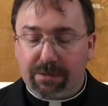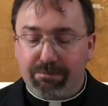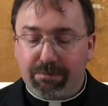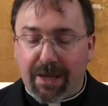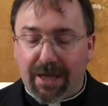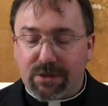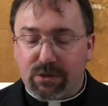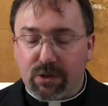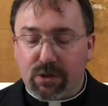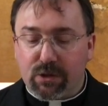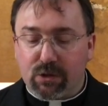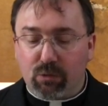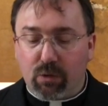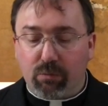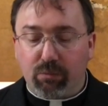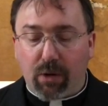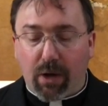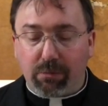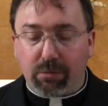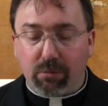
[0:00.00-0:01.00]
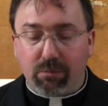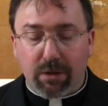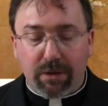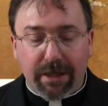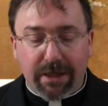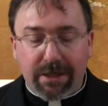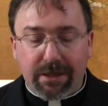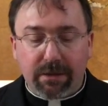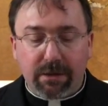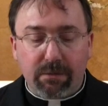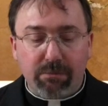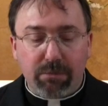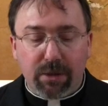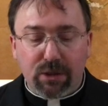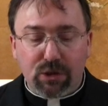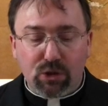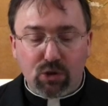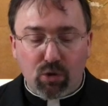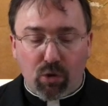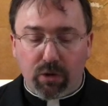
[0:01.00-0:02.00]
Masses will probably be
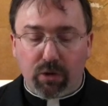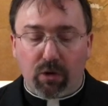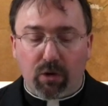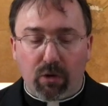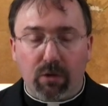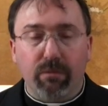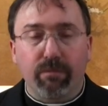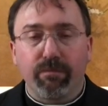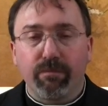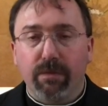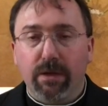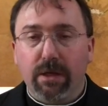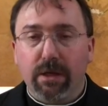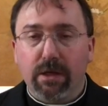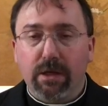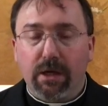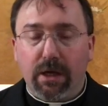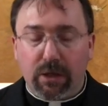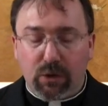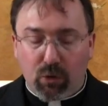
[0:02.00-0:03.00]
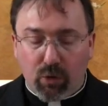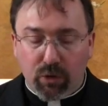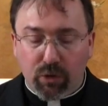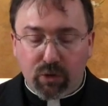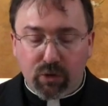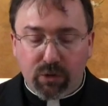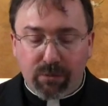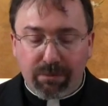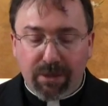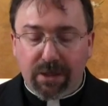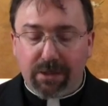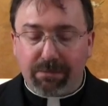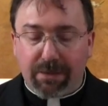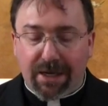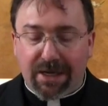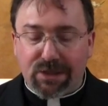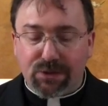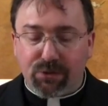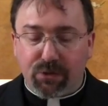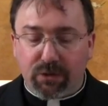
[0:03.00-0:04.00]
shorter in order to
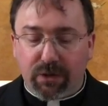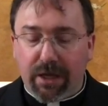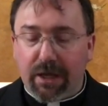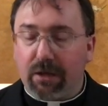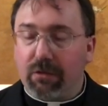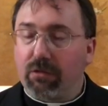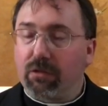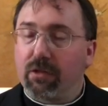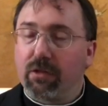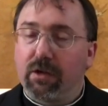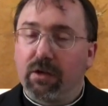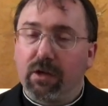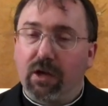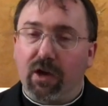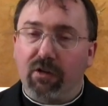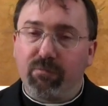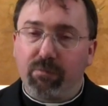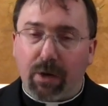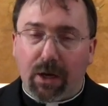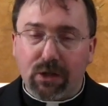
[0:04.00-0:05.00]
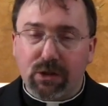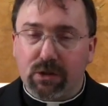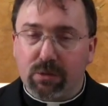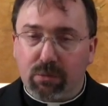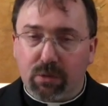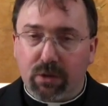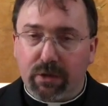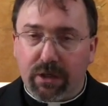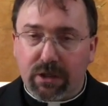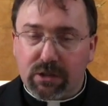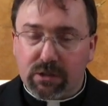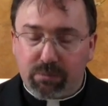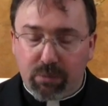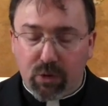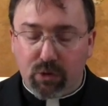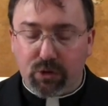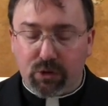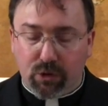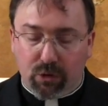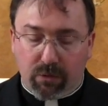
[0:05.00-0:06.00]
minimize the length of possible
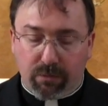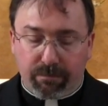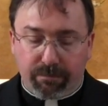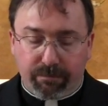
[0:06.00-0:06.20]
exposure.